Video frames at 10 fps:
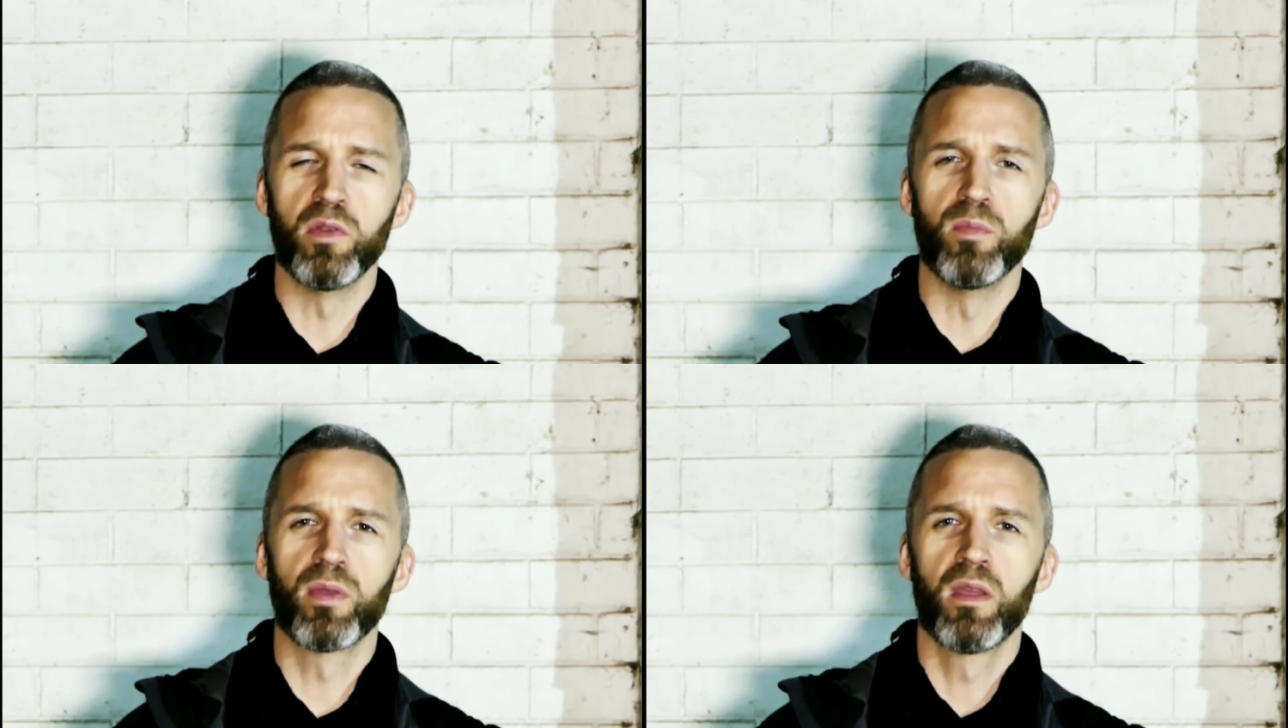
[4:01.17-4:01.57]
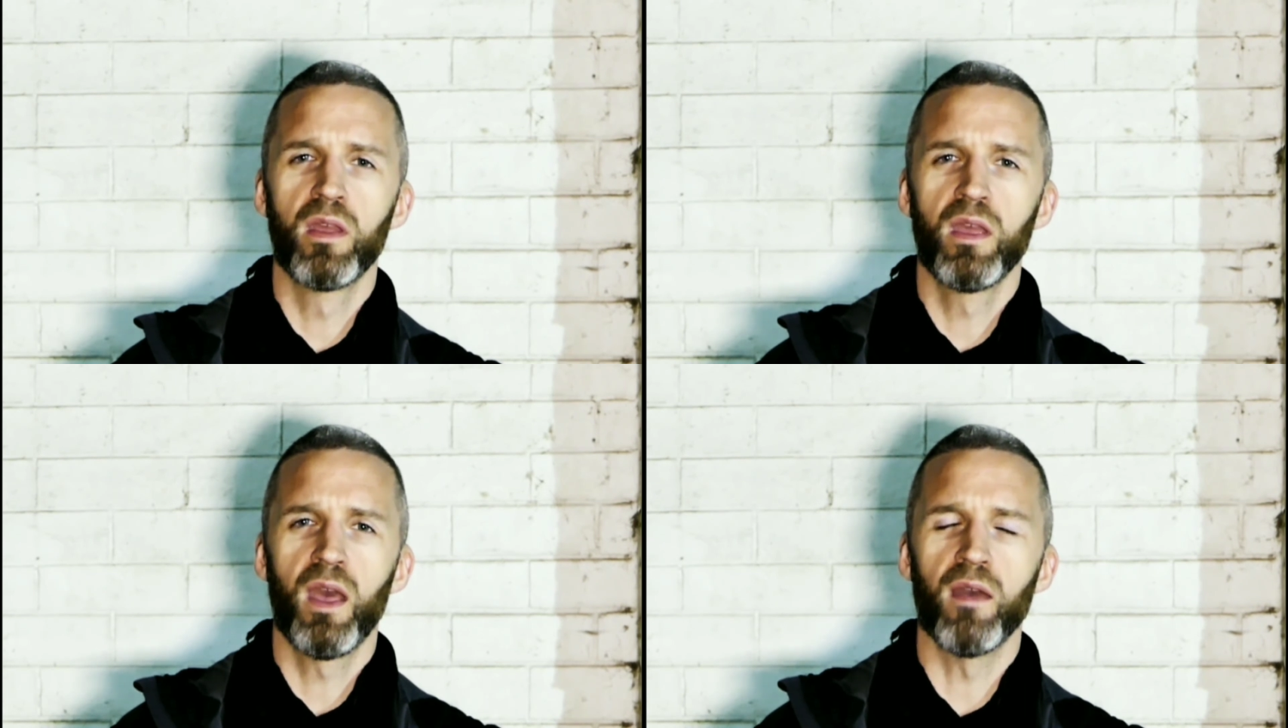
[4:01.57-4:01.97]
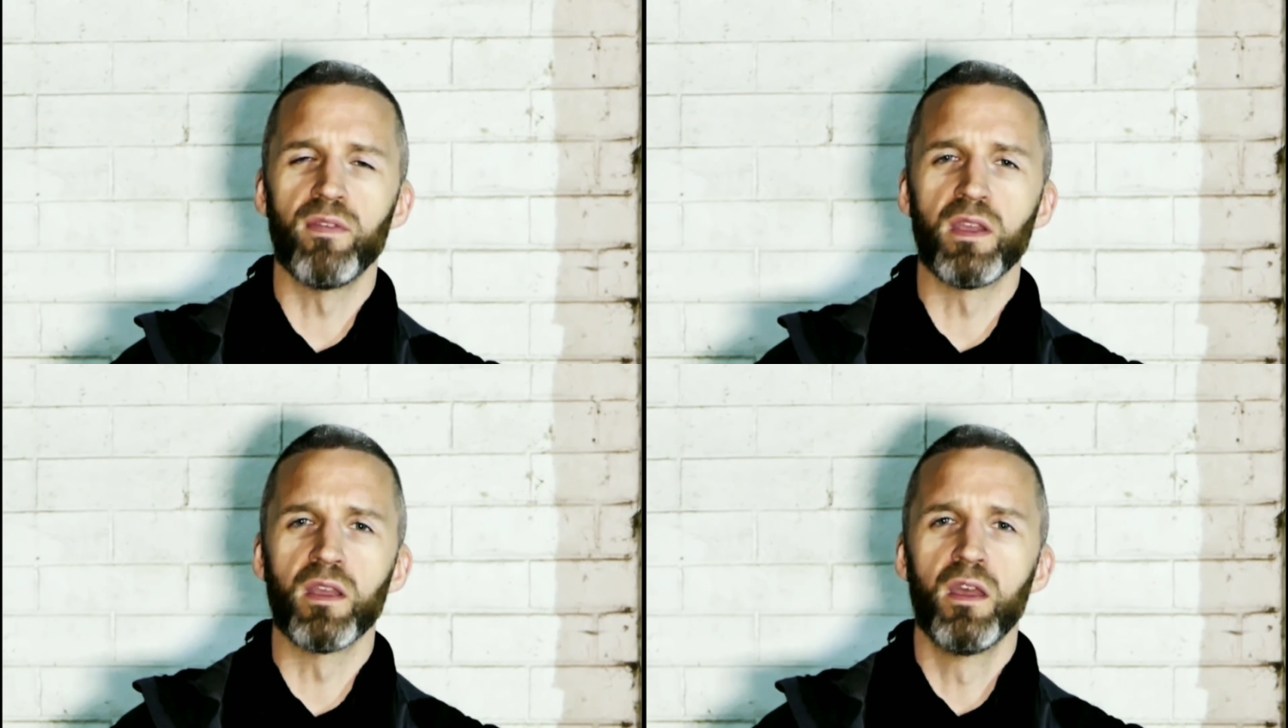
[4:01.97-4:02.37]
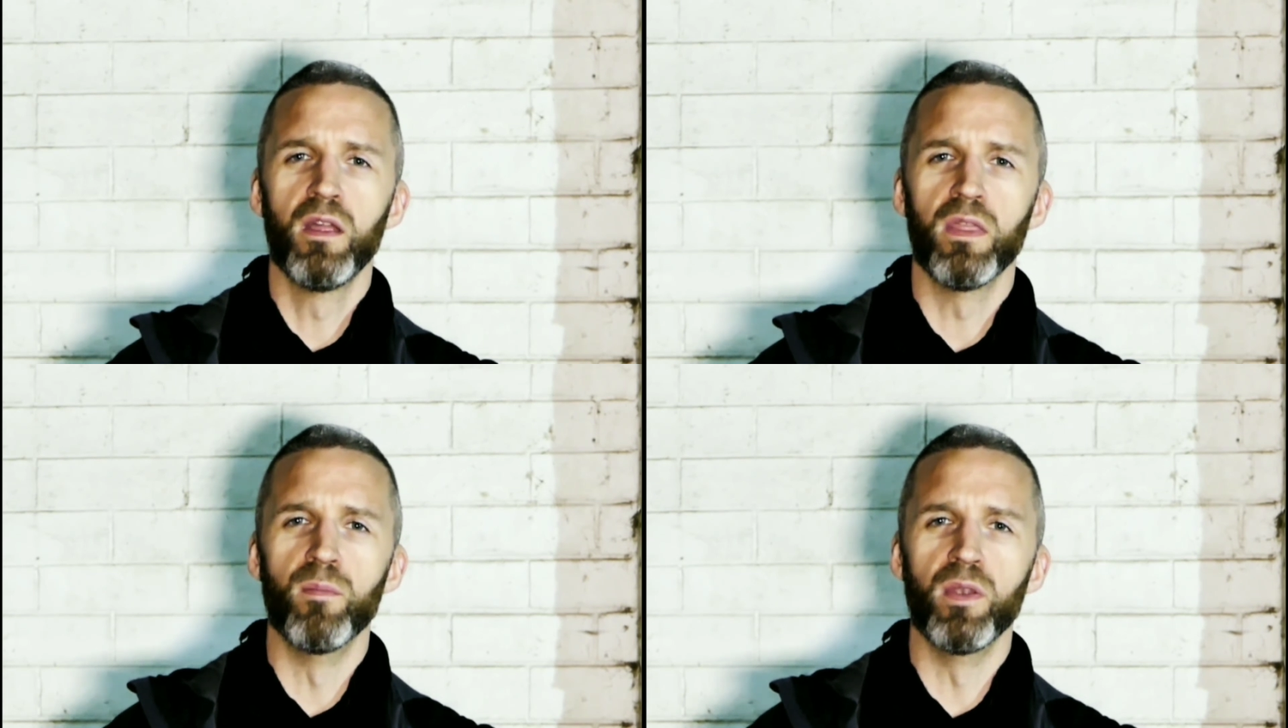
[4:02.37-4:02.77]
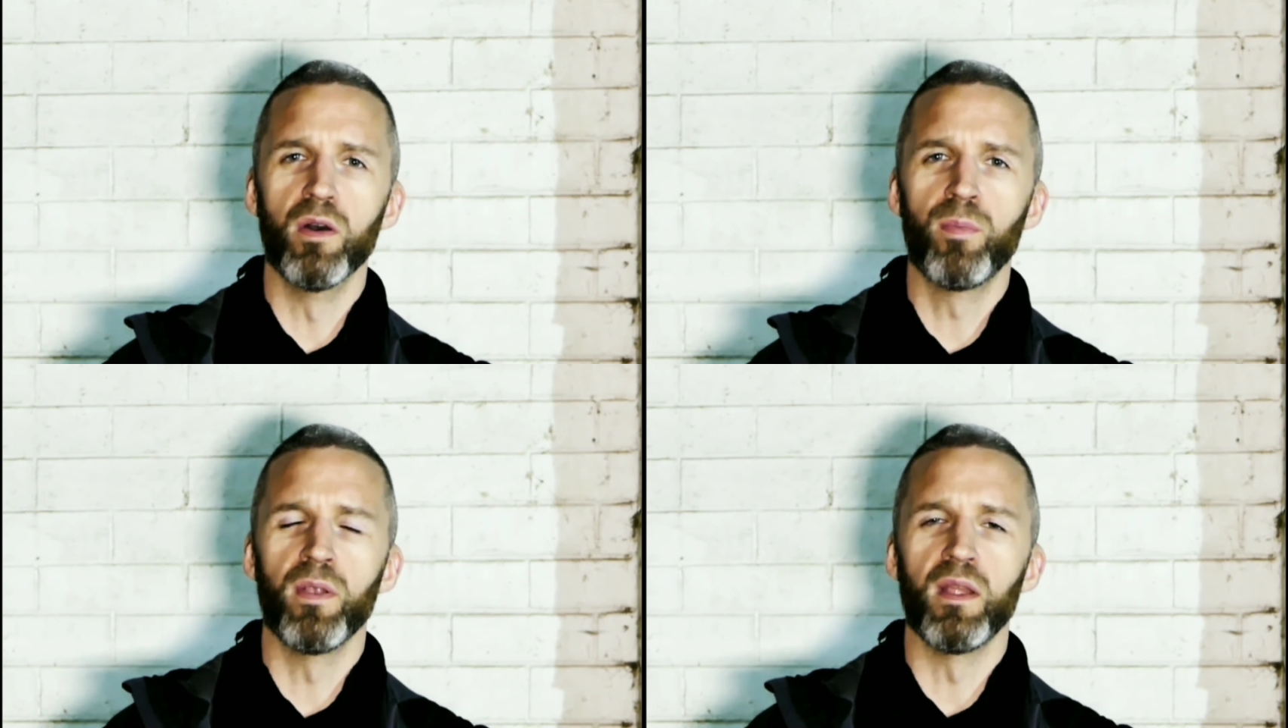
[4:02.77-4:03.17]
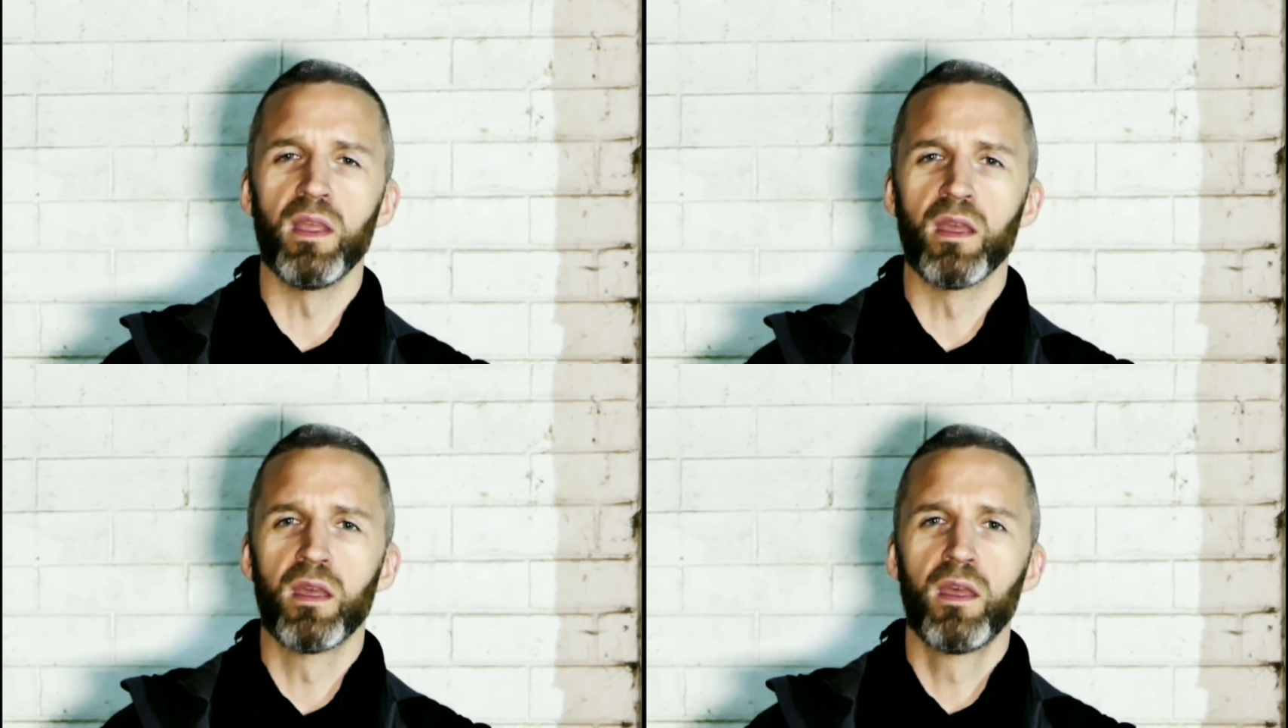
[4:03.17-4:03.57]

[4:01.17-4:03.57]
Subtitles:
group having the monopoly,